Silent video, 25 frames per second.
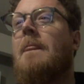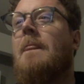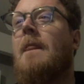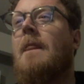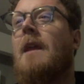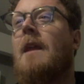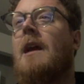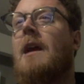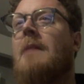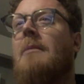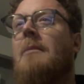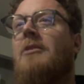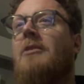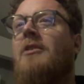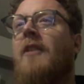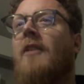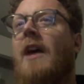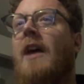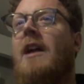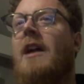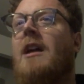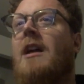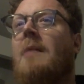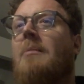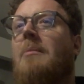He must have
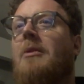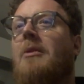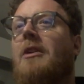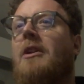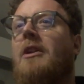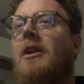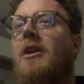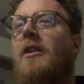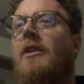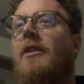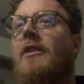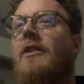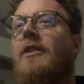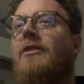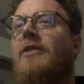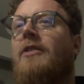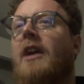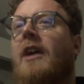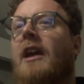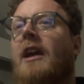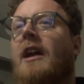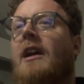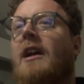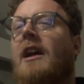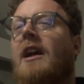ended up putting it on this
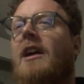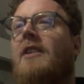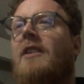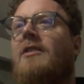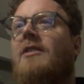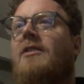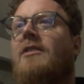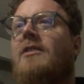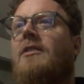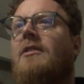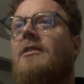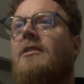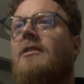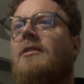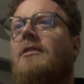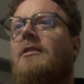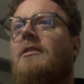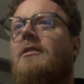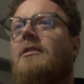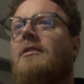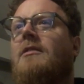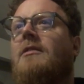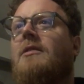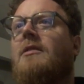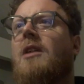side, I guess.
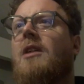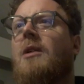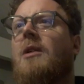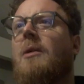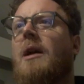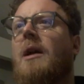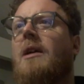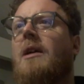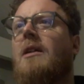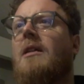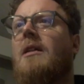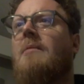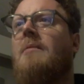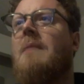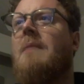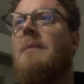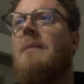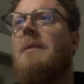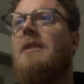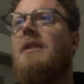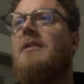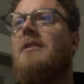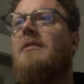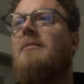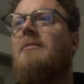No, wait.
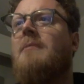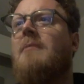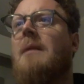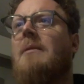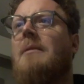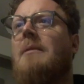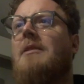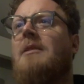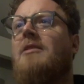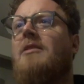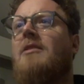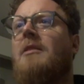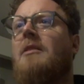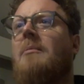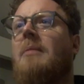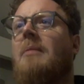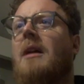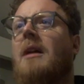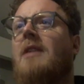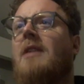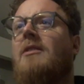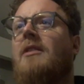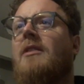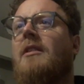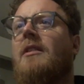Maybe he just didn't
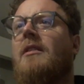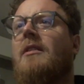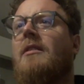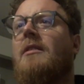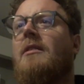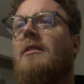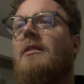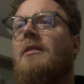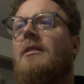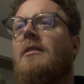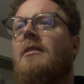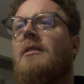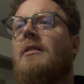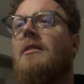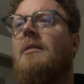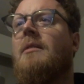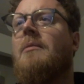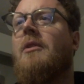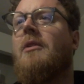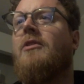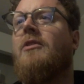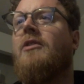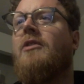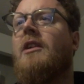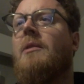place it. I'm
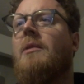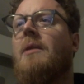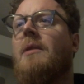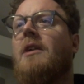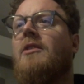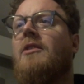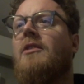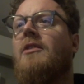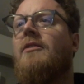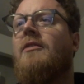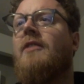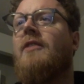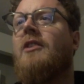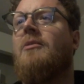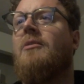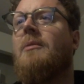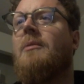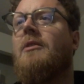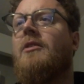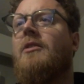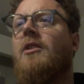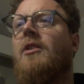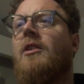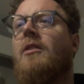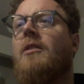not seeing where his
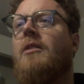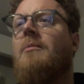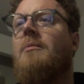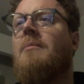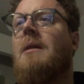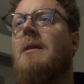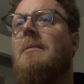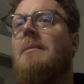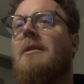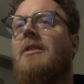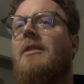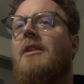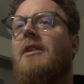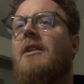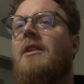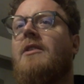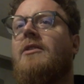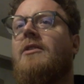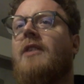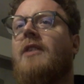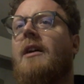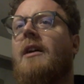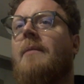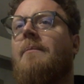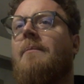investment's gone. Maybe these
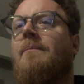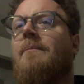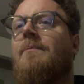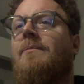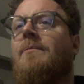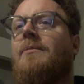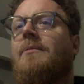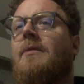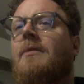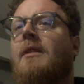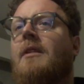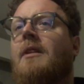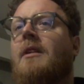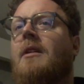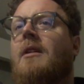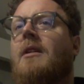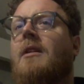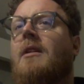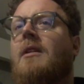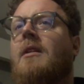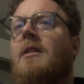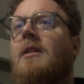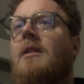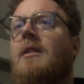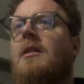
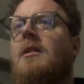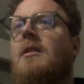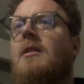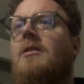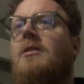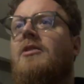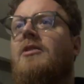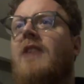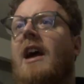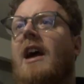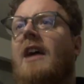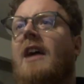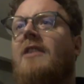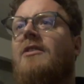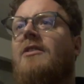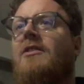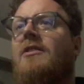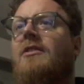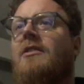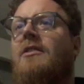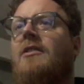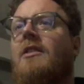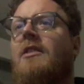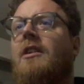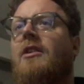
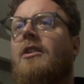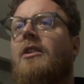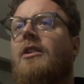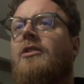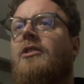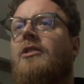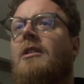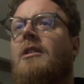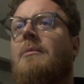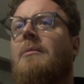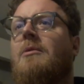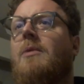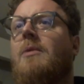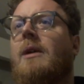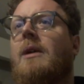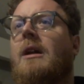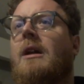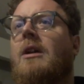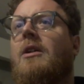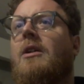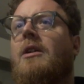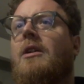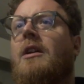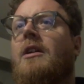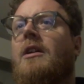techs are costing him quite a
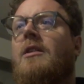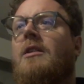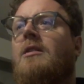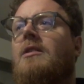lot here.